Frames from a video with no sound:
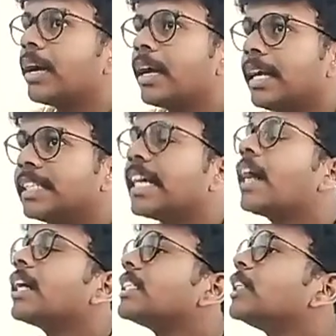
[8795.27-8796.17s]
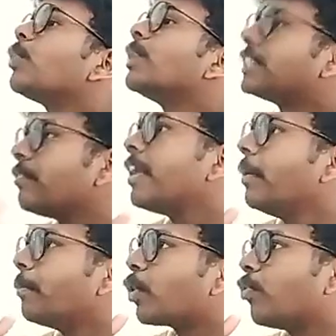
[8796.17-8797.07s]
His hunger situation will
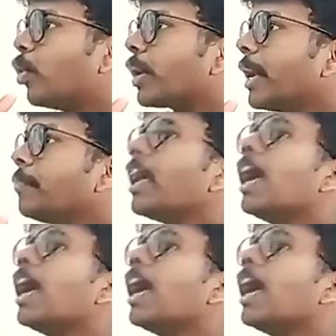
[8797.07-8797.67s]
improve. Okay.